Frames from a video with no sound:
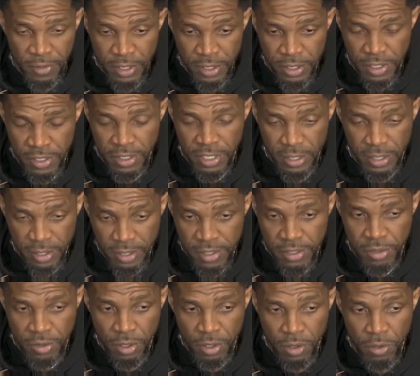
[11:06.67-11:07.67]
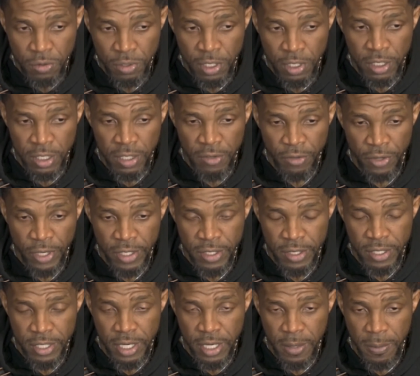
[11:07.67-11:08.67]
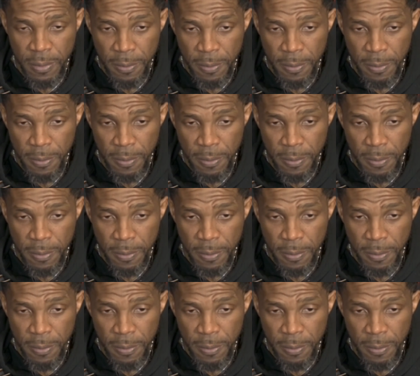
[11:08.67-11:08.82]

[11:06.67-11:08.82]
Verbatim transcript: and just takes us to a whole nother level as a team